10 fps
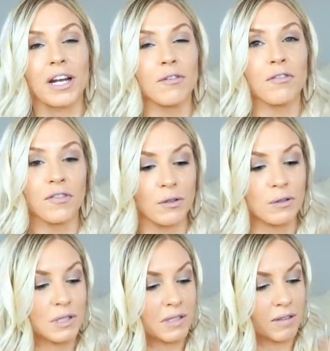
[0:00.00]
and it
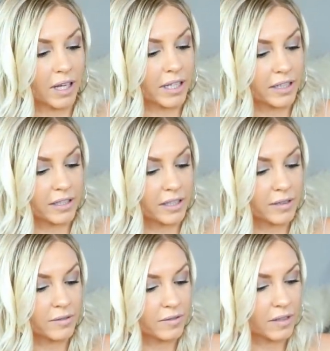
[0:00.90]
feels like
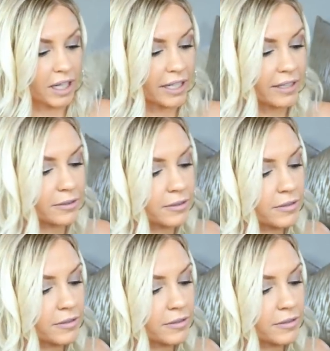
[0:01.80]
a, like,